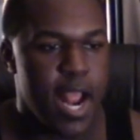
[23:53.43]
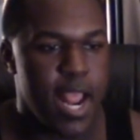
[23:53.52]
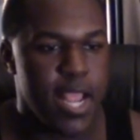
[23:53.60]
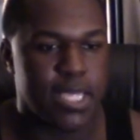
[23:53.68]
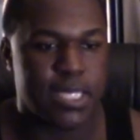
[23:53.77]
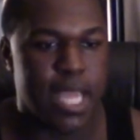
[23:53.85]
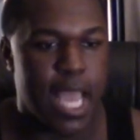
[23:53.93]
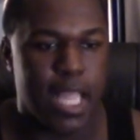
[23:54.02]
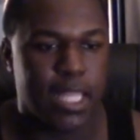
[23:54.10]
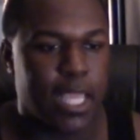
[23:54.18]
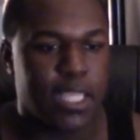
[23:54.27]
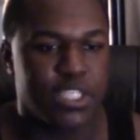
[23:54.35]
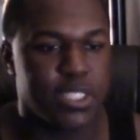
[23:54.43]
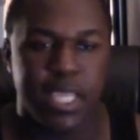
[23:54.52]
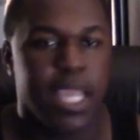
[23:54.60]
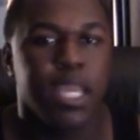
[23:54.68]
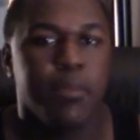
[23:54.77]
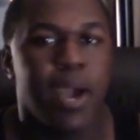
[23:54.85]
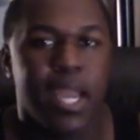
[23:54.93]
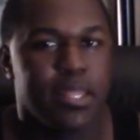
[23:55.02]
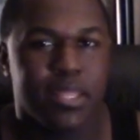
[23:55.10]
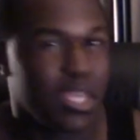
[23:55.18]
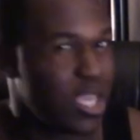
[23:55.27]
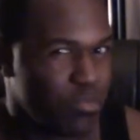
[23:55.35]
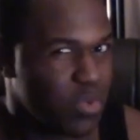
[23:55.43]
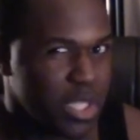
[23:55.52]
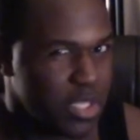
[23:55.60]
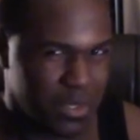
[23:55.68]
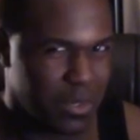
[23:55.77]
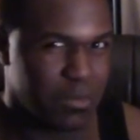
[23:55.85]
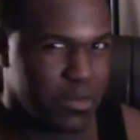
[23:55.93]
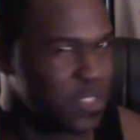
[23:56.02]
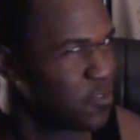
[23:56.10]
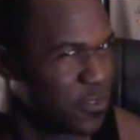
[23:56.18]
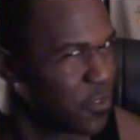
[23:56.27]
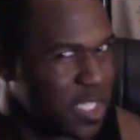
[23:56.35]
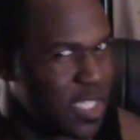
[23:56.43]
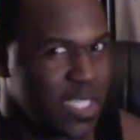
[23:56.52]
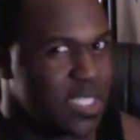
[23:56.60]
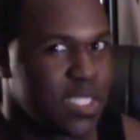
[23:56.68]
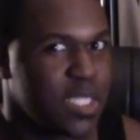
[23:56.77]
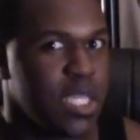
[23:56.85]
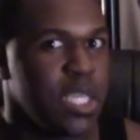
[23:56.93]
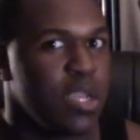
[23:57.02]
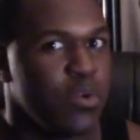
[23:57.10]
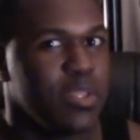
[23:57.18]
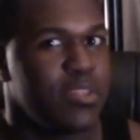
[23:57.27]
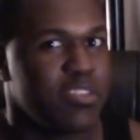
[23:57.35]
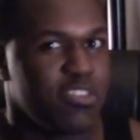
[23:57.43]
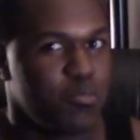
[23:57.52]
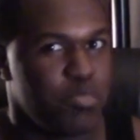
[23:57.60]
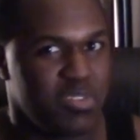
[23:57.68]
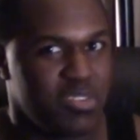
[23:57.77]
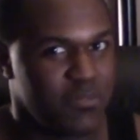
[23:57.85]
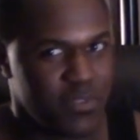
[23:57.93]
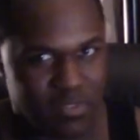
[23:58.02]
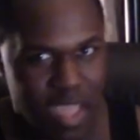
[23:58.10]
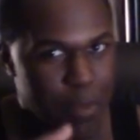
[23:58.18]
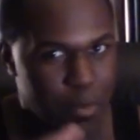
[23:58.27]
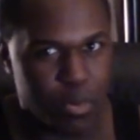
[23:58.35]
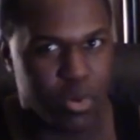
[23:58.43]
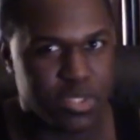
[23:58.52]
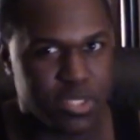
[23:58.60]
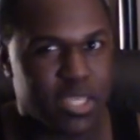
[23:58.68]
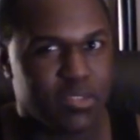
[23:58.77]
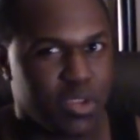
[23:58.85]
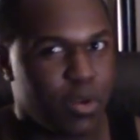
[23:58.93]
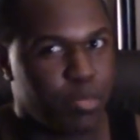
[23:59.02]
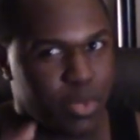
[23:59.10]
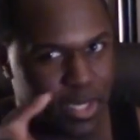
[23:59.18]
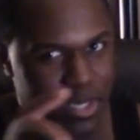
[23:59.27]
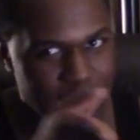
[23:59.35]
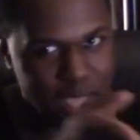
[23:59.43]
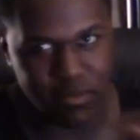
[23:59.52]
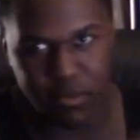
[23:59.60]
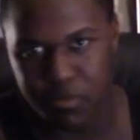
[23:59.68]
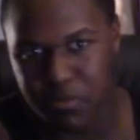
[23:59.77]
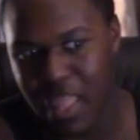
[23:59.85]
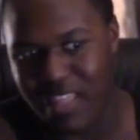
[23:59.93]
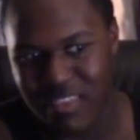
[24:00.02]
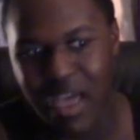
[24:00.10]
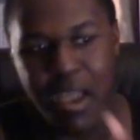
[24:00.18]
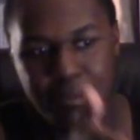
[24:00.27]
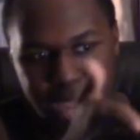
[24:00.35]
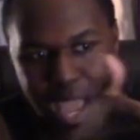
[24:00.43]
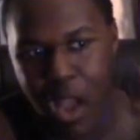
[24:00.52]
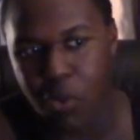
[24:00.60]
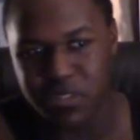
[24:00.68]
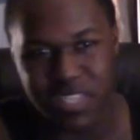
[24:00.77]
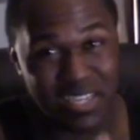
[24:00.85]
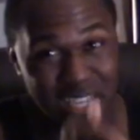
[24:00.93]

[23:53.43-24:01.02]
is not like just anybody thing can really do. It really isn't. It really takes a specific type of person that's going to put in that time, that hours, that